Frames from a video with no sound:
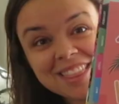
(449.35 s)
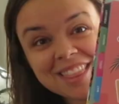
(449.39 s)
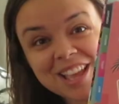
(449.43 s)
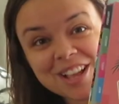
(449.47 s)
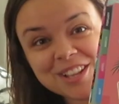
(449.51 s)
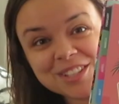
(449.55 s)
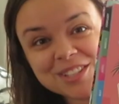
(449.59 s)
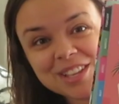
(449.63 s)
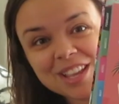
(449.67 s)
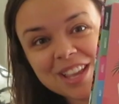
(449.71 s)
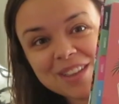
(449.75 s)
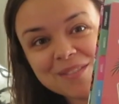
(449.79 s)
They
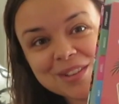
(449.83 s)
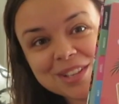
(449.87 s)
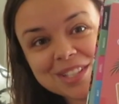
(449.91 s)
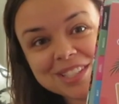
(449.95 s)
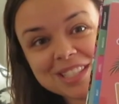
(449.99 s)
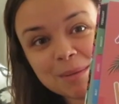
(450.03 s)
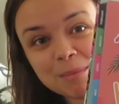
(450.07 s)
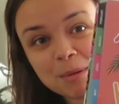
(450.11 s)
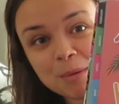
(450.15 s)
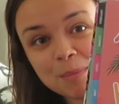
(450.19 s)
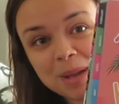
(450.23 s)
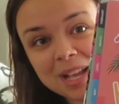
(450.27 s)
also give you a
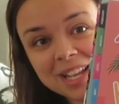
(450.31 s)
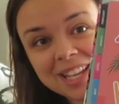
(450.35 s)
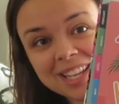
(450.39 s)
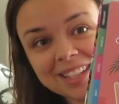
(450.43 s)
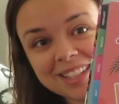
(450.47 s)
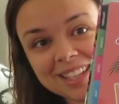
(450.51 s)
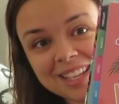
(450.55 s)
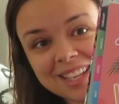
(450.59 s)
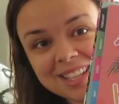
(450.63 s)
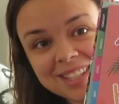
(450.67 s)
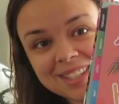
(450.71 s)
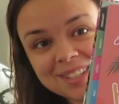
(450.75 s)
summer
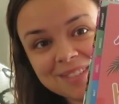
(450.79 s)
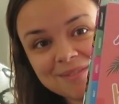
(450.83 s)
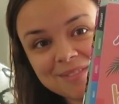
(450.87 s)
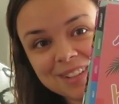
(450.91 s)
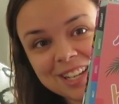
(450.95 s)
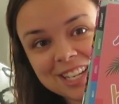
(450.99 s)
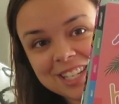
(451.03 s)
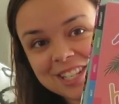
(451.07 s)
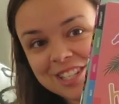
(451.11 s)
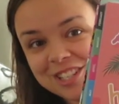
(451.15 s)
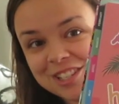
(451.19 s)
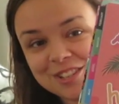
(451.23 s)
bucket list,
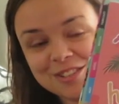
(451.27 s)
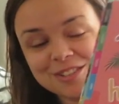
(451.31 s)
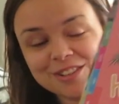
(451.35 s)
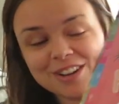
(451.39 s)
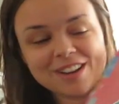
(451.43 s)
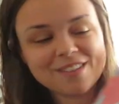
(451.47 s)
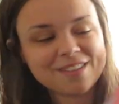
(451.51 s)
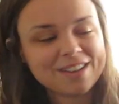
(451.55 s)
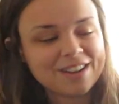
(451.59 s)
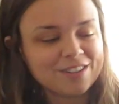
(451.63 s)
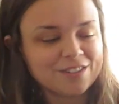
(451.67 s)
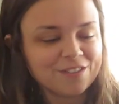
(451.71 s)
which you don't even